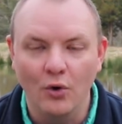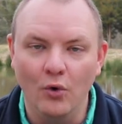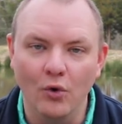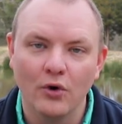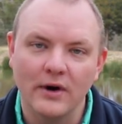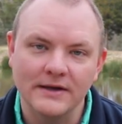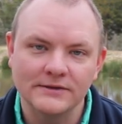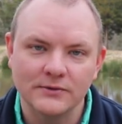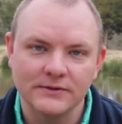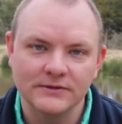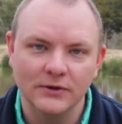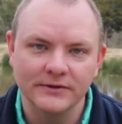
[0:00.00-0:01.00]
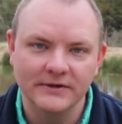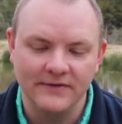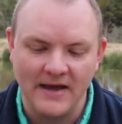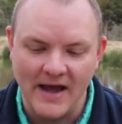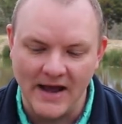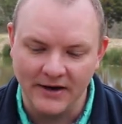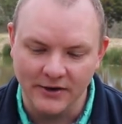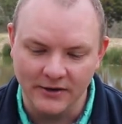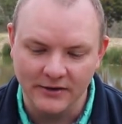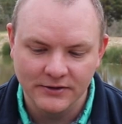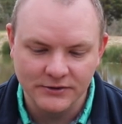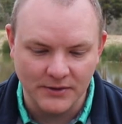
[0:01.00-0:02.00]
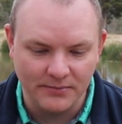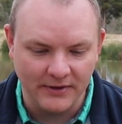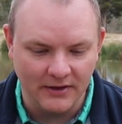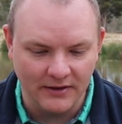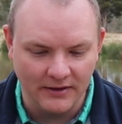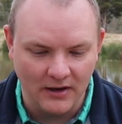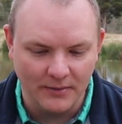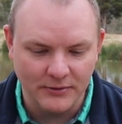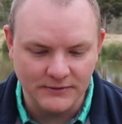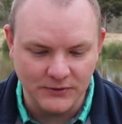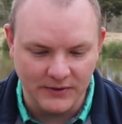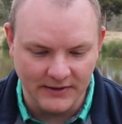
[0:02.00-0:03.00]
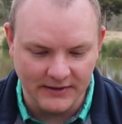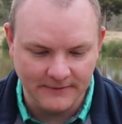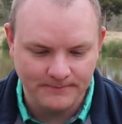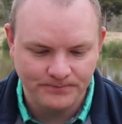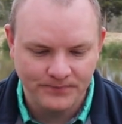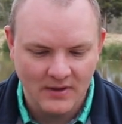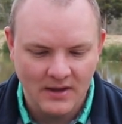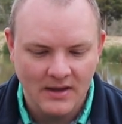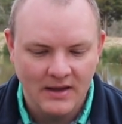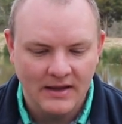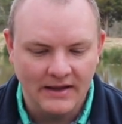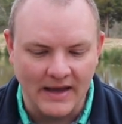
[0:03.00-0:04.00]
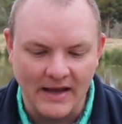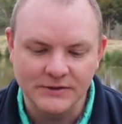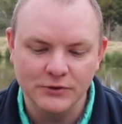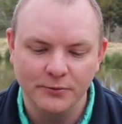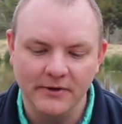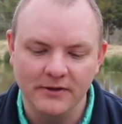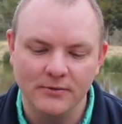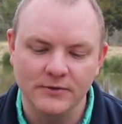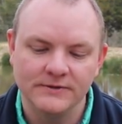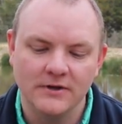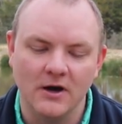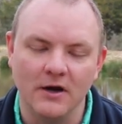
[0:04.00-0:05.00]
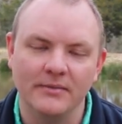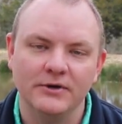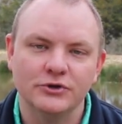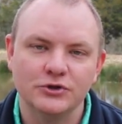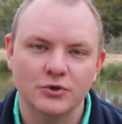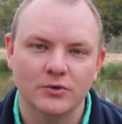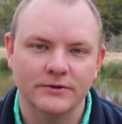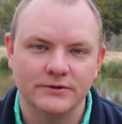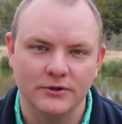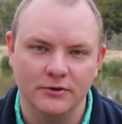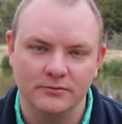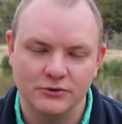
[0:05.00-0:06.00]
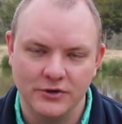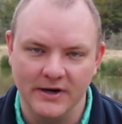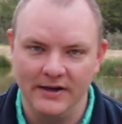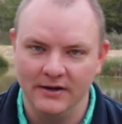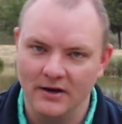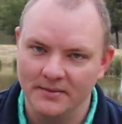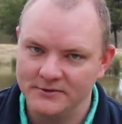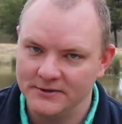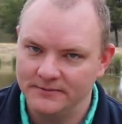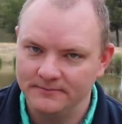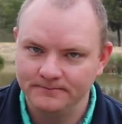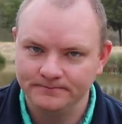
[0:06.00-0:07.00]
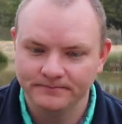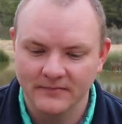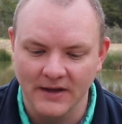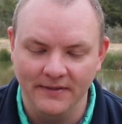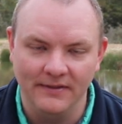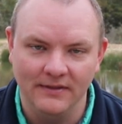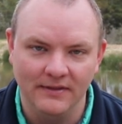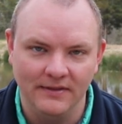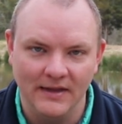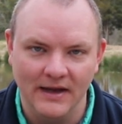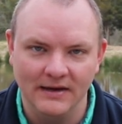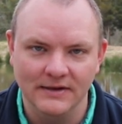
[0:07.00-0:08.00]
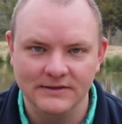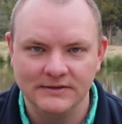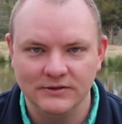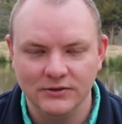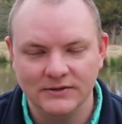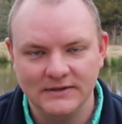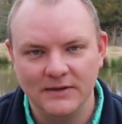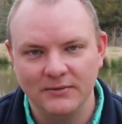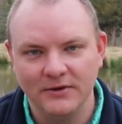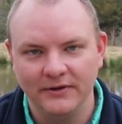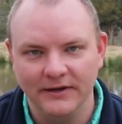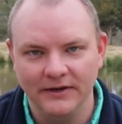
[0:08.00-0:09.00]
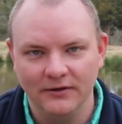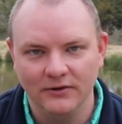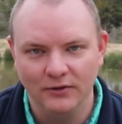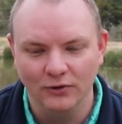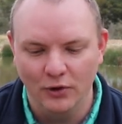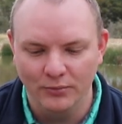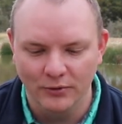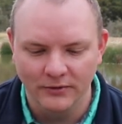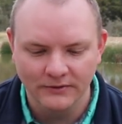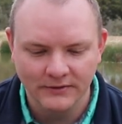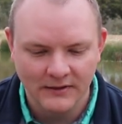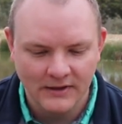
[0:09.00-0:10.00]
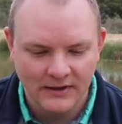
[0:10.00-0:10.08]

or as a result of a hacker jumping on an opportunity, cash will be the most common short-term trading option. And that is typically global.